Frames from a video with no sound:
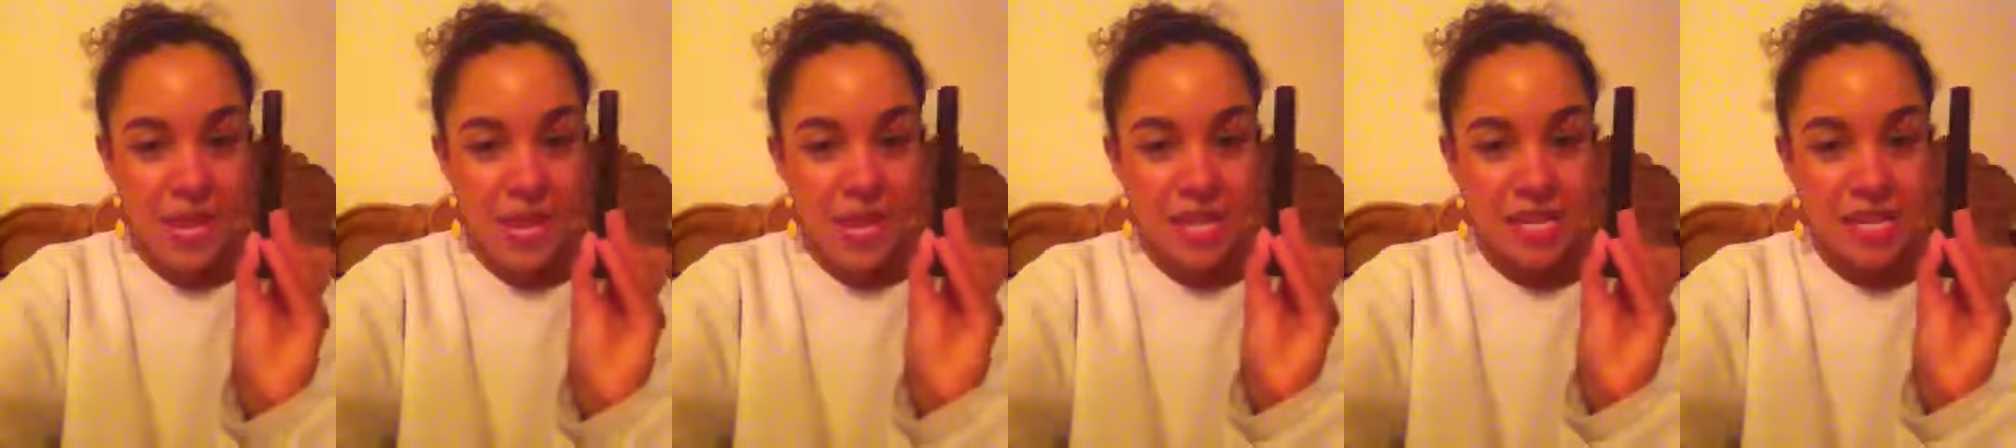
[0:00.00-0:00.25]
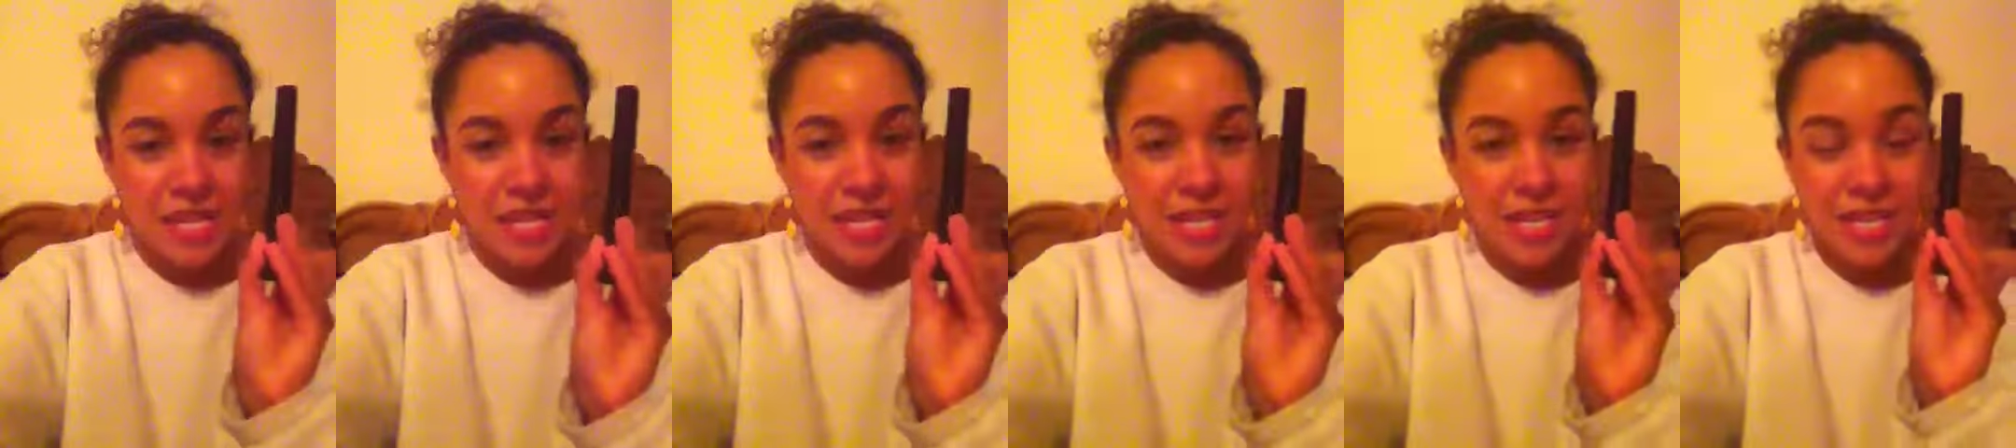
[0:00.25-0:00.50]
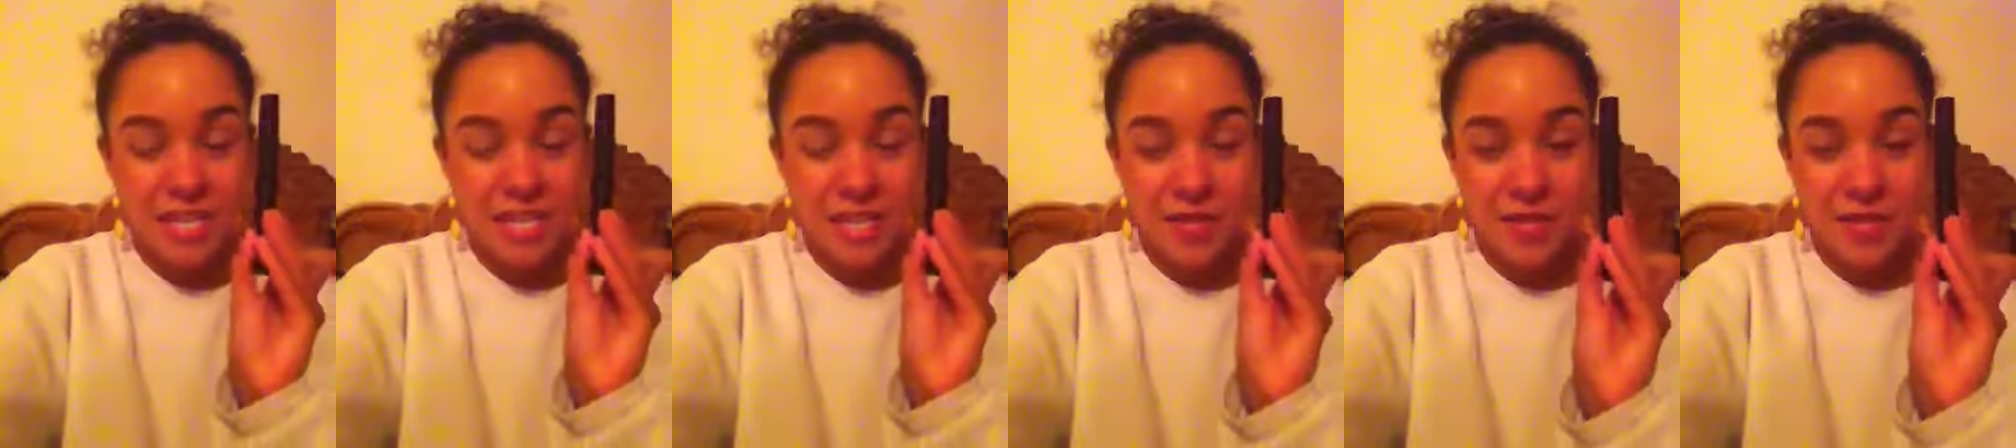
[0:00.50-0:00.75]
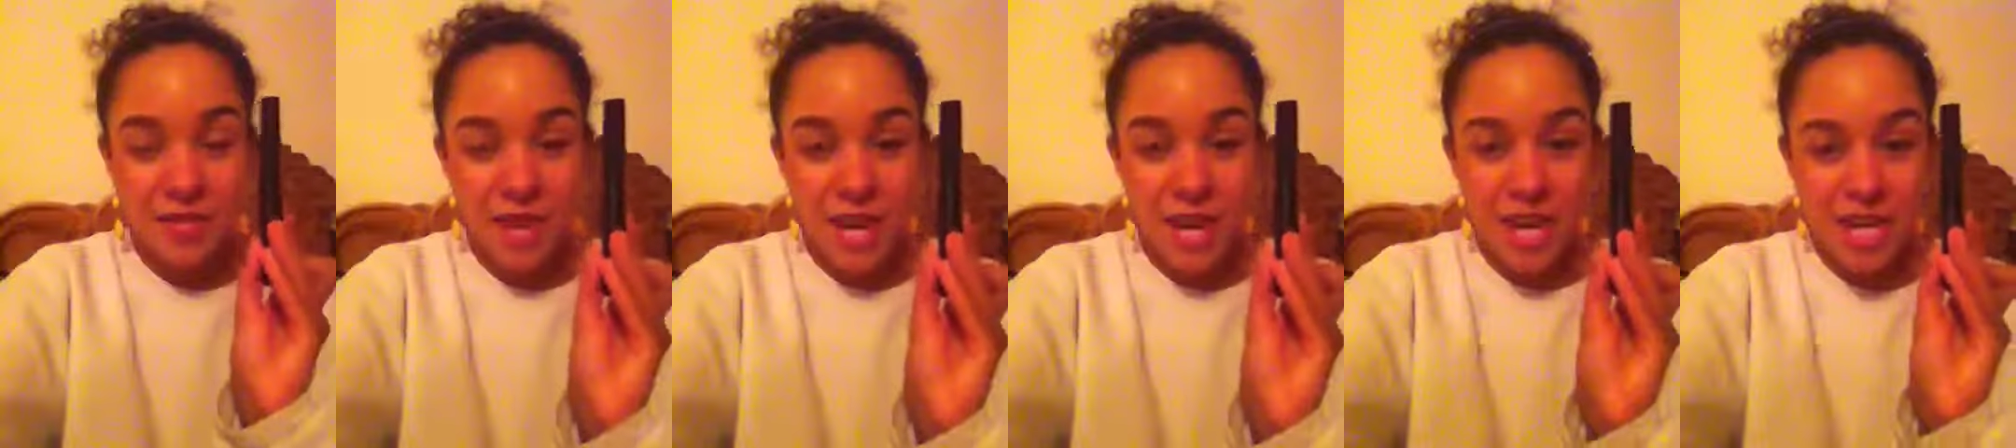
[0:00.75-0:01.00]
It's a
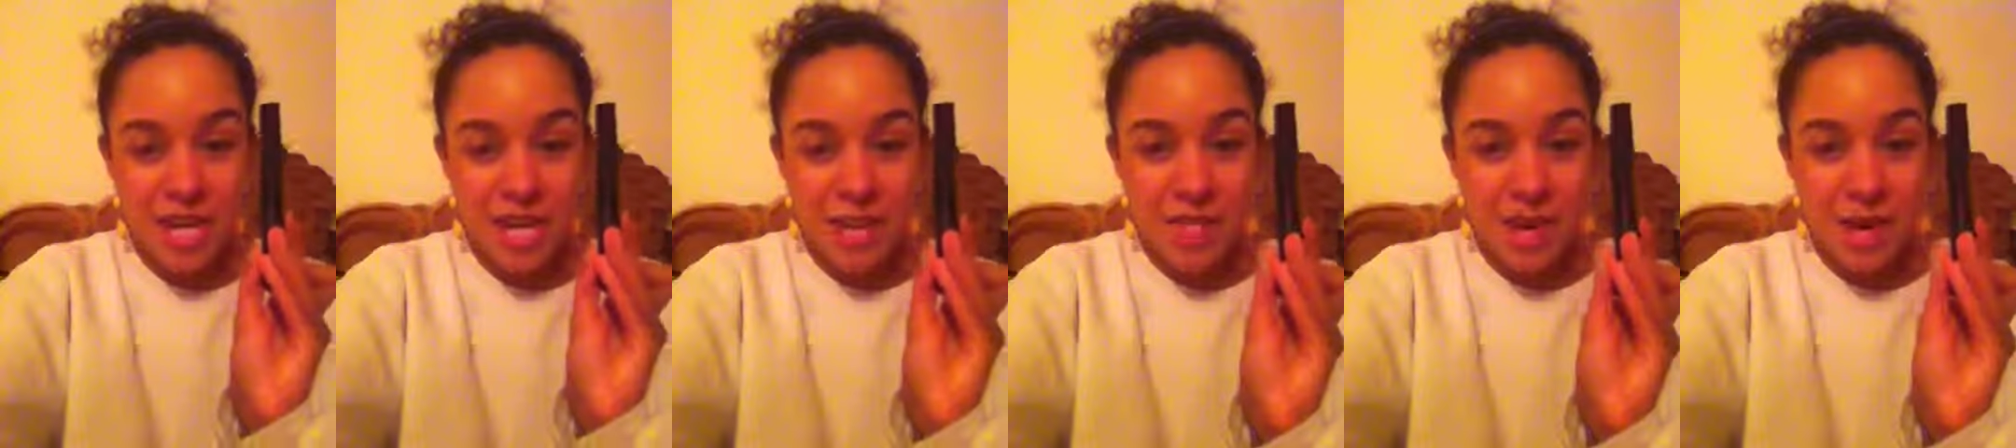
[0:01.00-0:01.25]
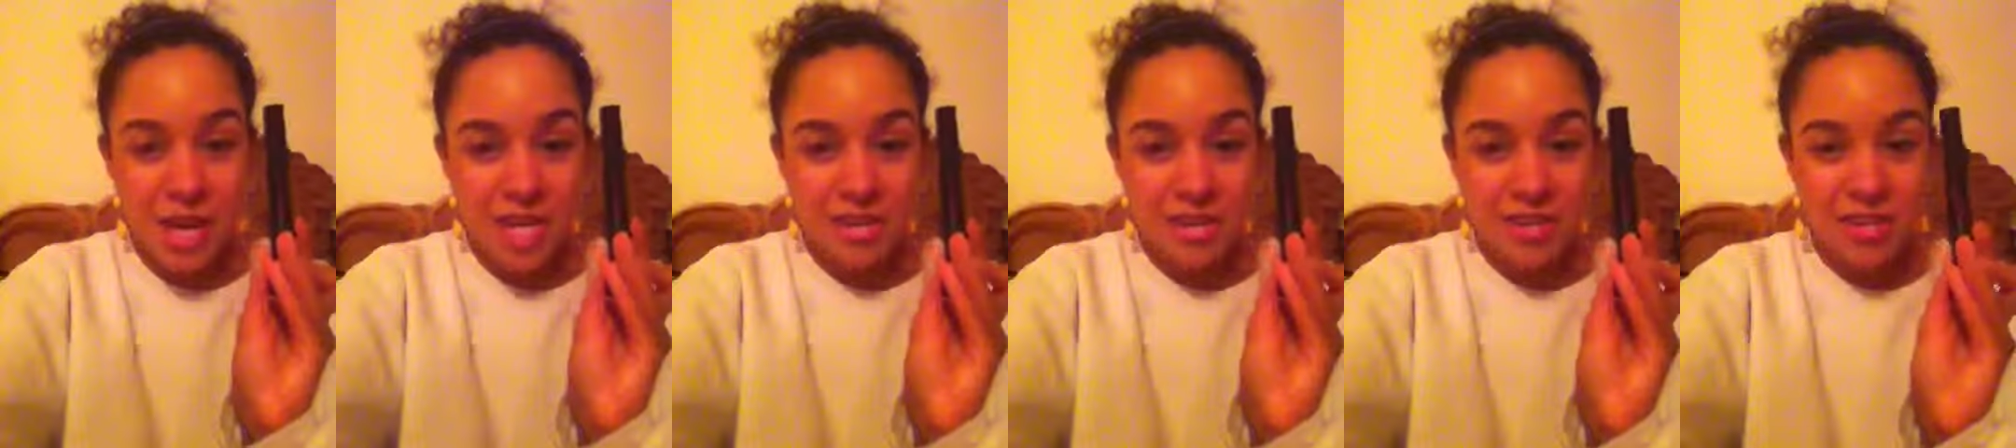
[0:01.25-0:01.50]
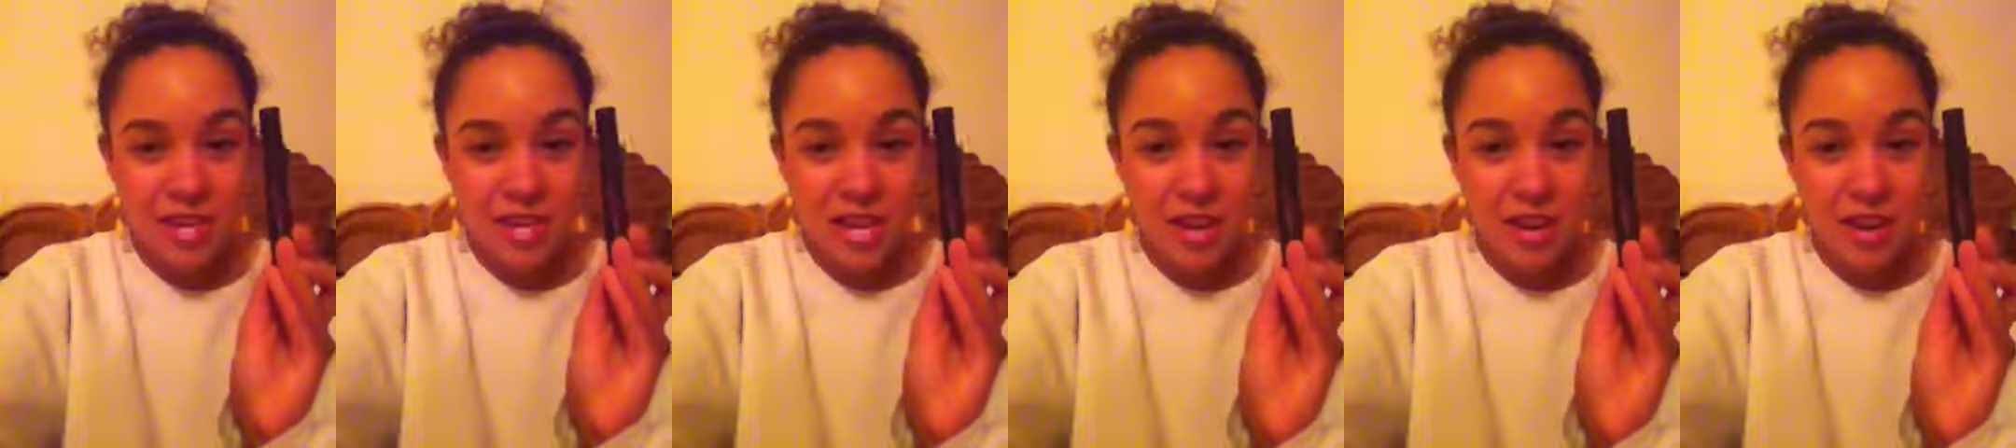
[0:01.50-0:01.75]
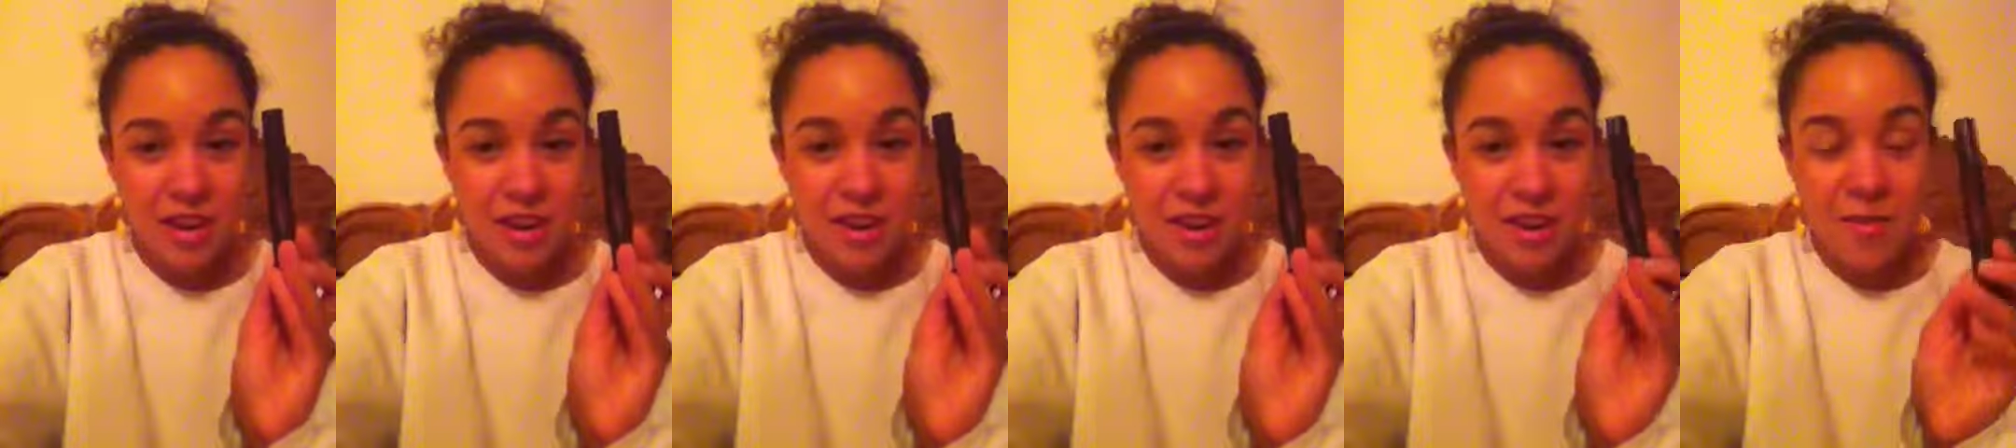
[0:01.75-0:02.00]
defining
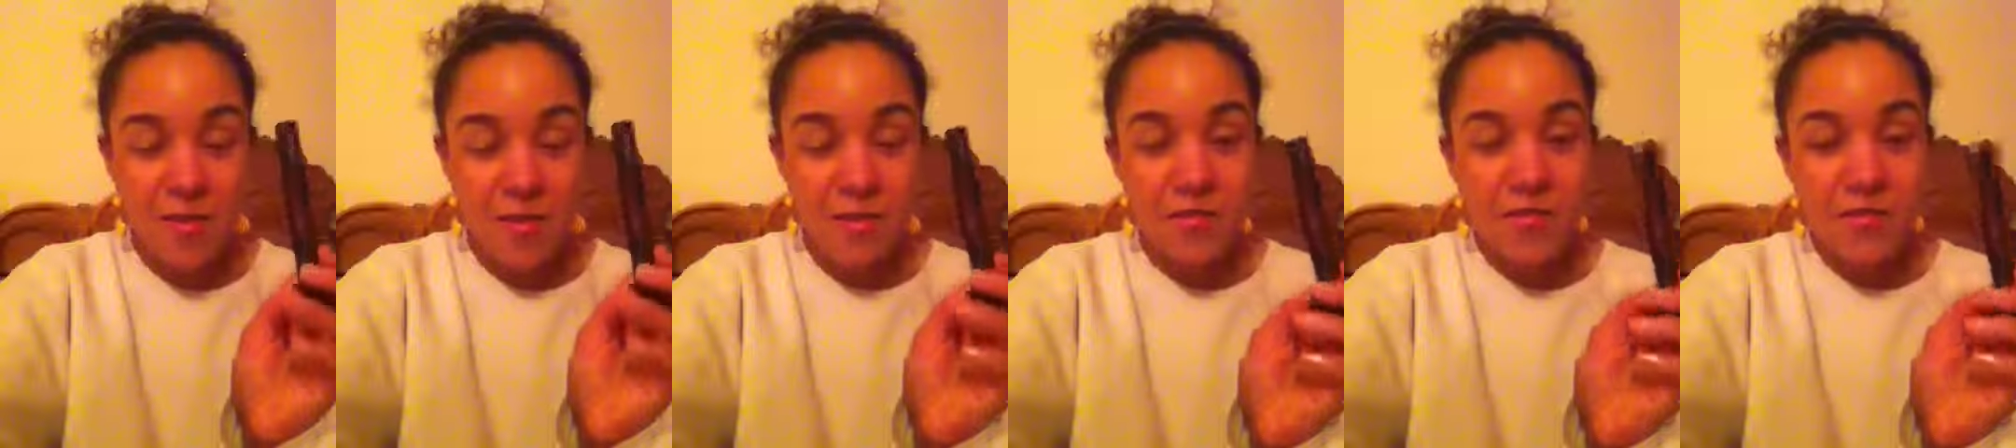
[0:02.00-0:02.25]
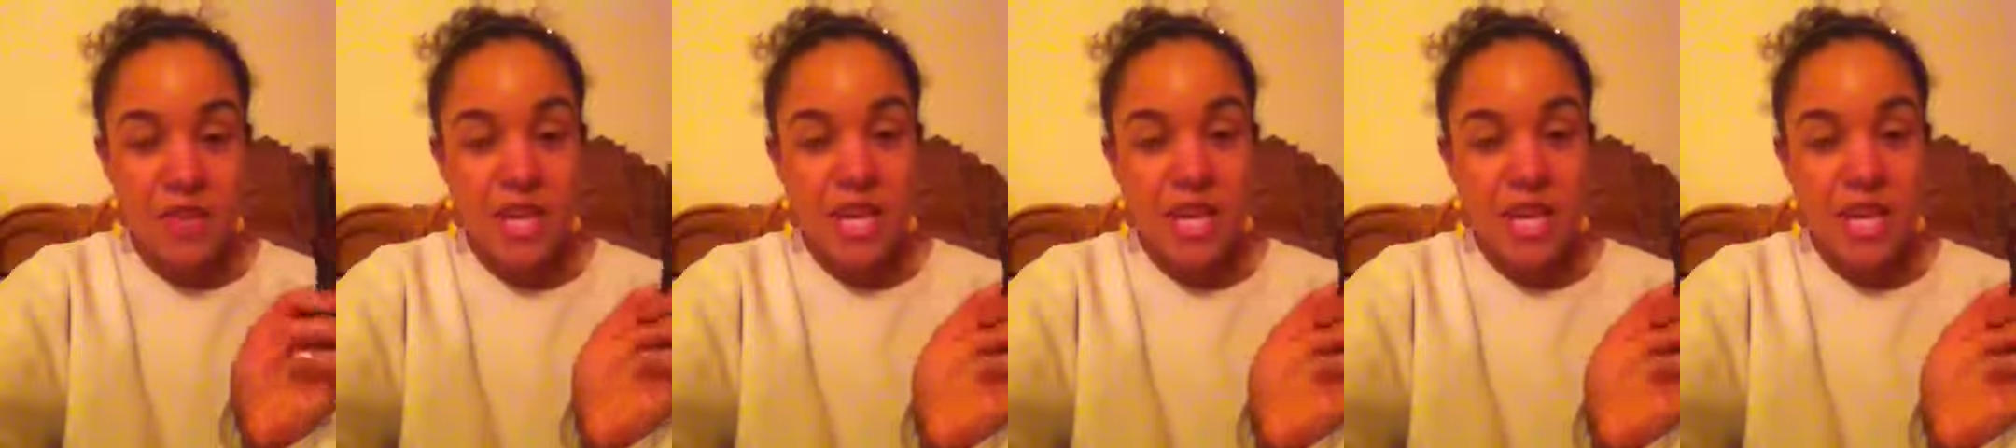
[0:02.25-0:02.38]
mascara.